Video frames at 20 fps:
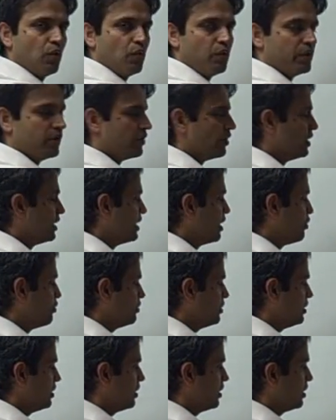We drill
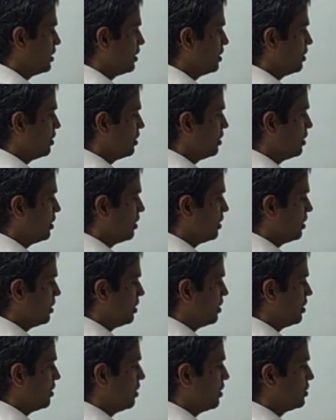down.
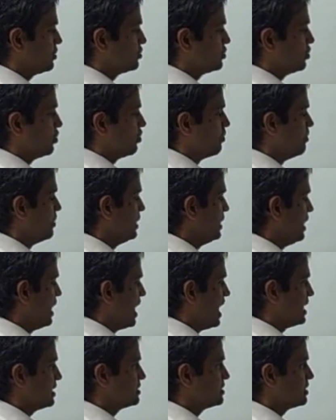So B
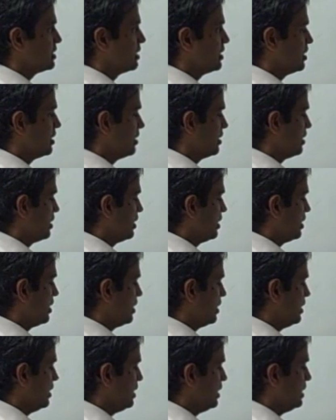has
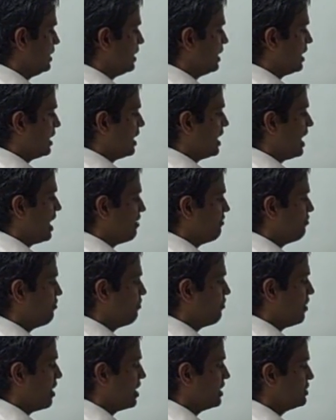E, F,
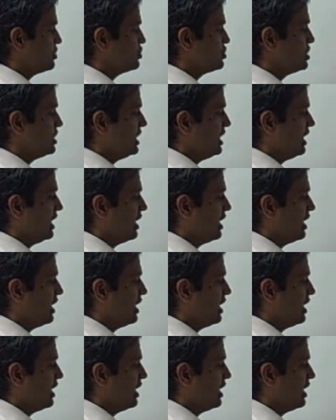and G